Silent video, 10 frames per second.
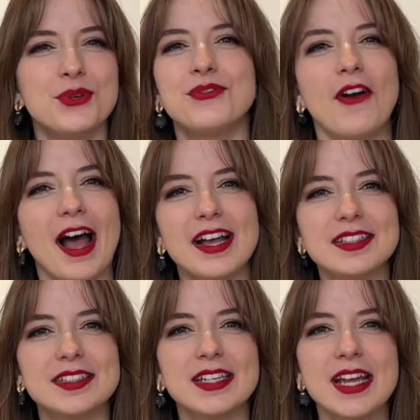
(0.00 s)
too
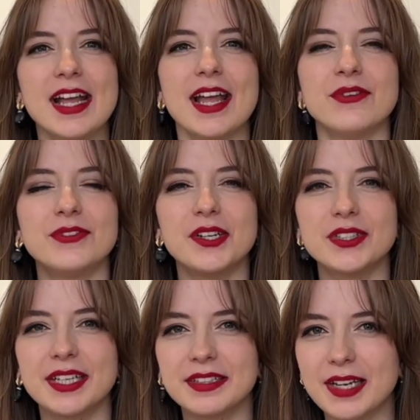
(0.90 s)
fast, if
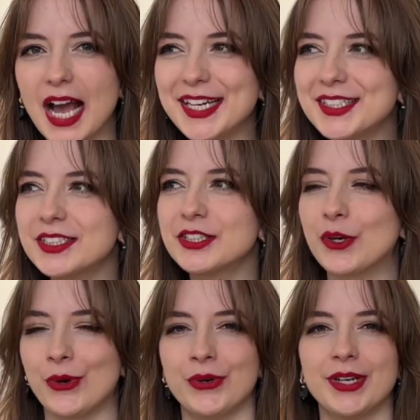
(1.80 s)
there's an
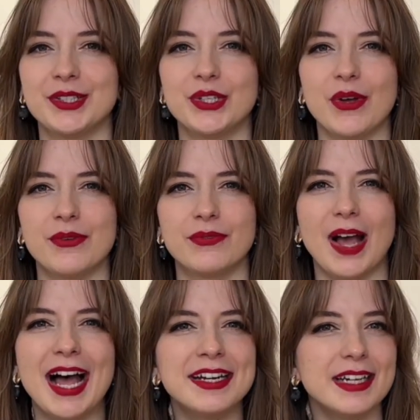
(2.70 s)
undercurrent of
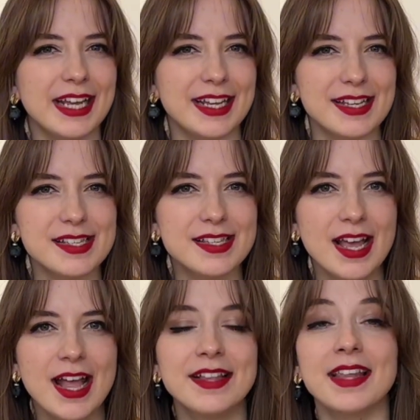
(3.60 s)
unease,
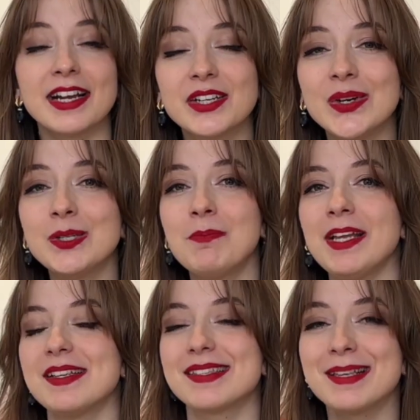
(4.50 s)
that could be
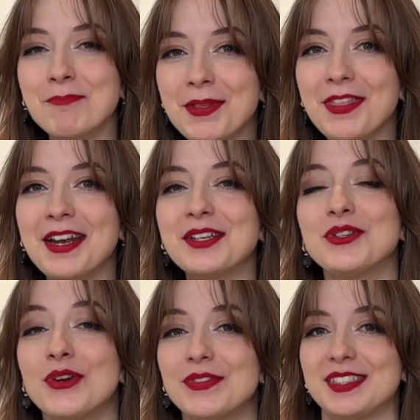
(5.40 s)
the sympathetic
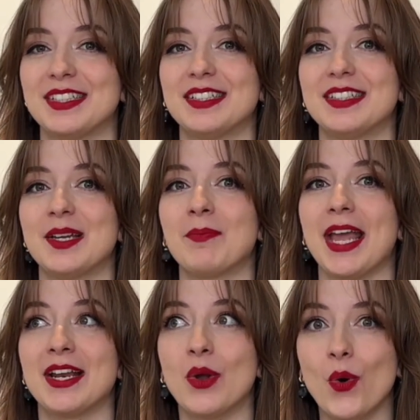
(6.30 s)
nervous system
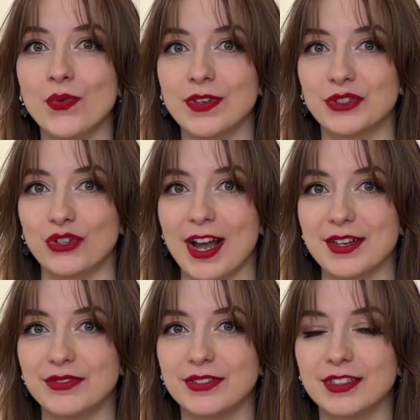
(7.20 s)
in
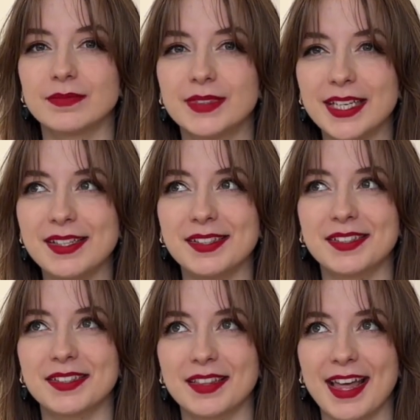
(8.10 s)
overdrive.
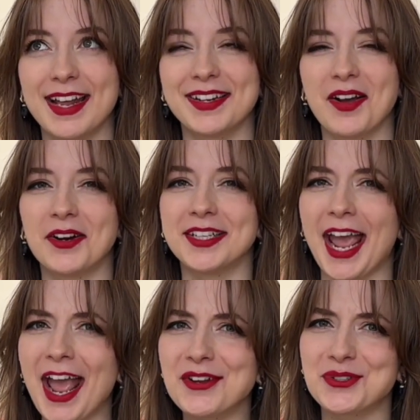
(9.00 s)
These, then, are
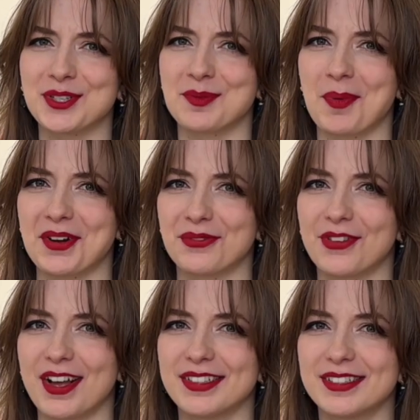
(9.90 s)
the anxious
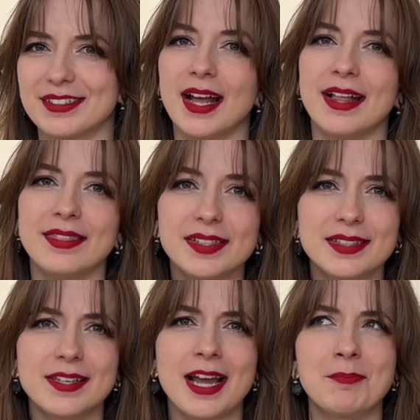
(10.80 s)
butterflies. And
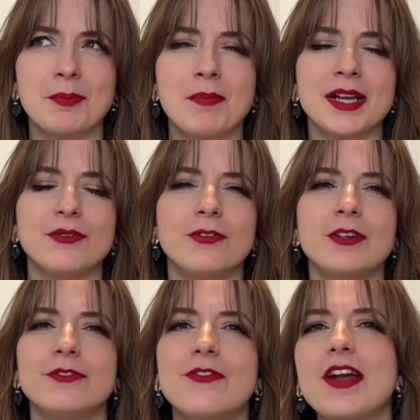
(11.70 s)
this type might
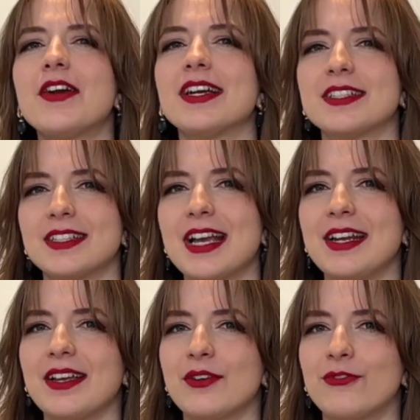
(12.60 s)
feel very
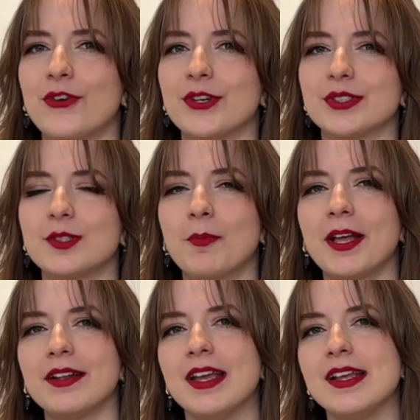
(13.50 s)
exciting at first,
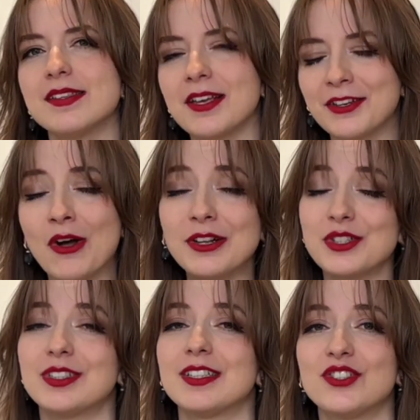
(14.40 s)
but
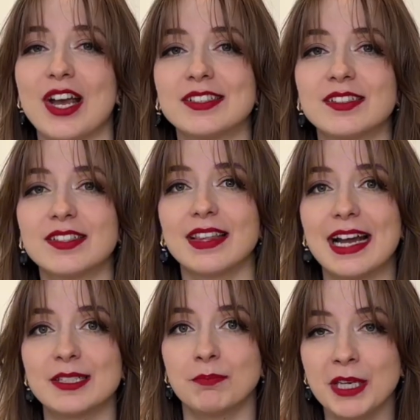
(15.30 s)
psychology suggests
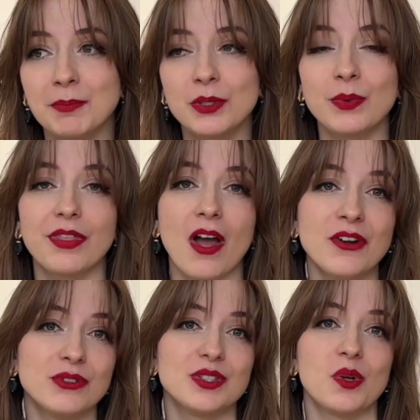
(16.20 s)
that people with
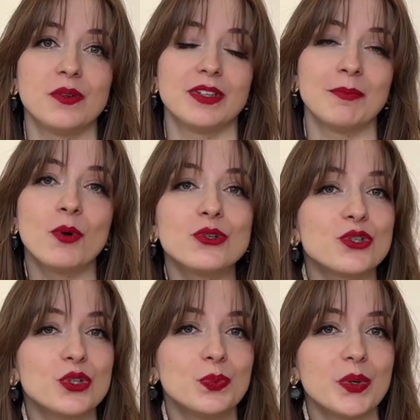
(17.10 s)
unresolved
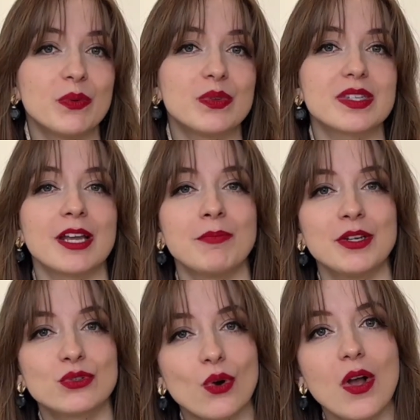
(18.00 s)
emotional wounds can be
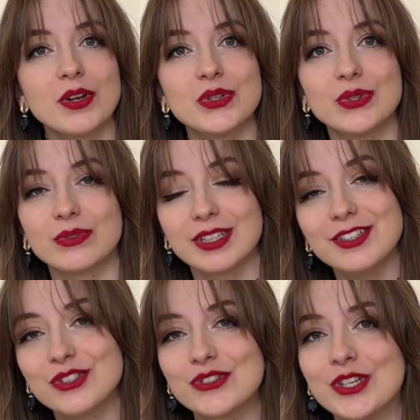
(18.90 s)
drawn to
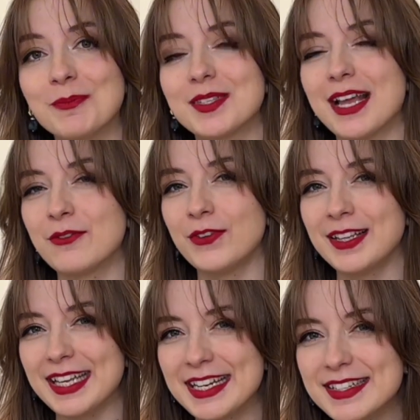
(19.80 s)
relationships that
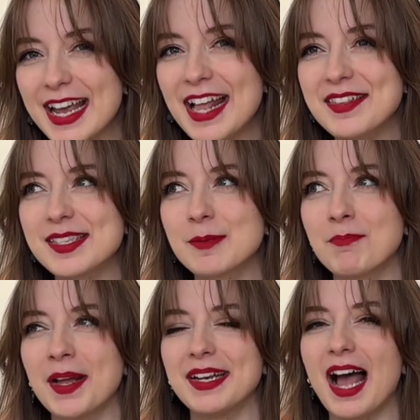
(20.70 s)
feel intense
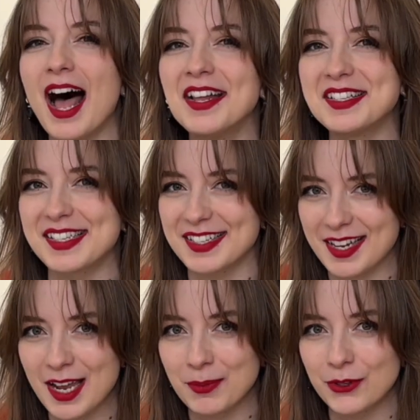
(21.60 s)
but
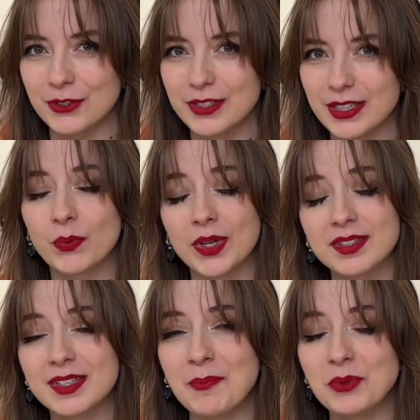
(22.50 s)
unstable, what
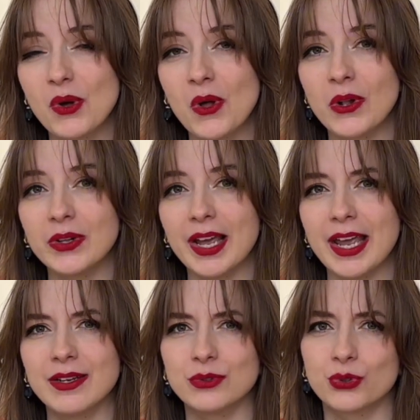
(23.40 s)
some call
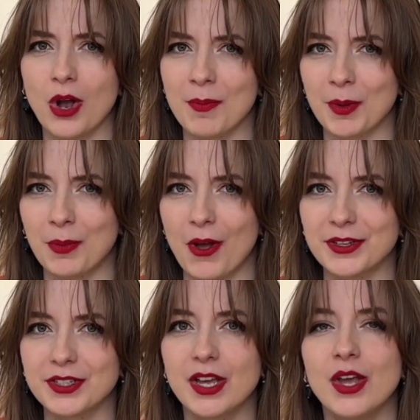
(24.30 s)
a trauma
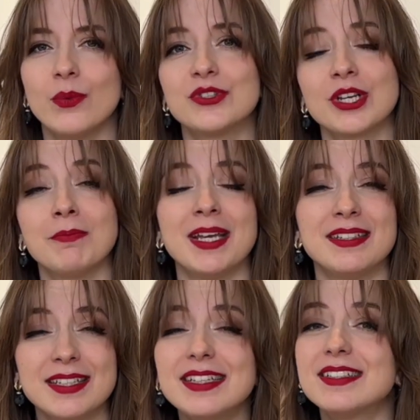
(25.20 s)
bond, which can be
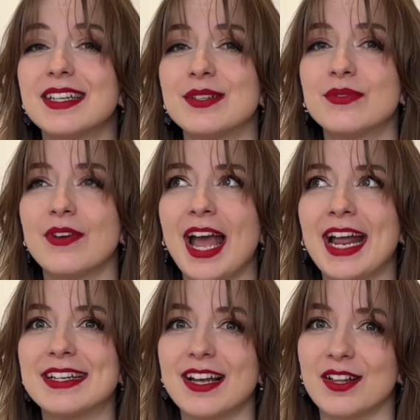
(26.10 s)
addictive
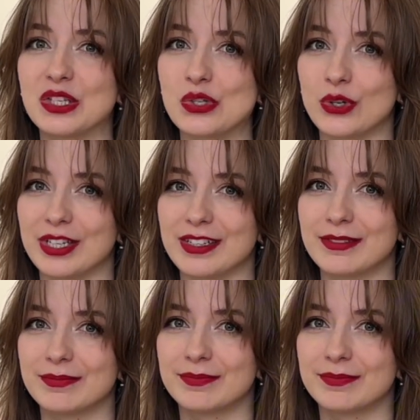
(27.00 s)
and uncertain.